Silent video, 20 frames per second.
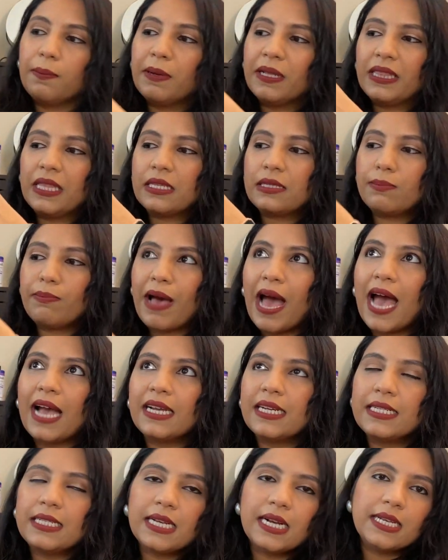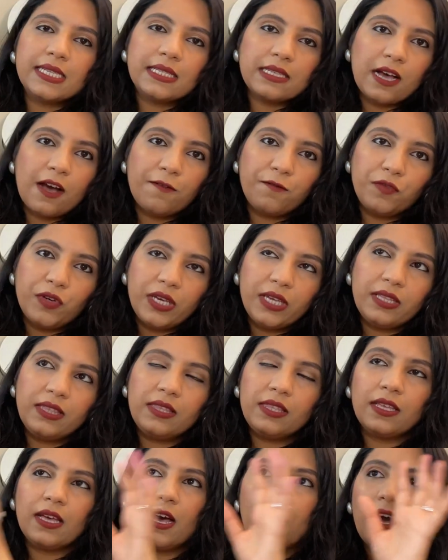but this bag does come with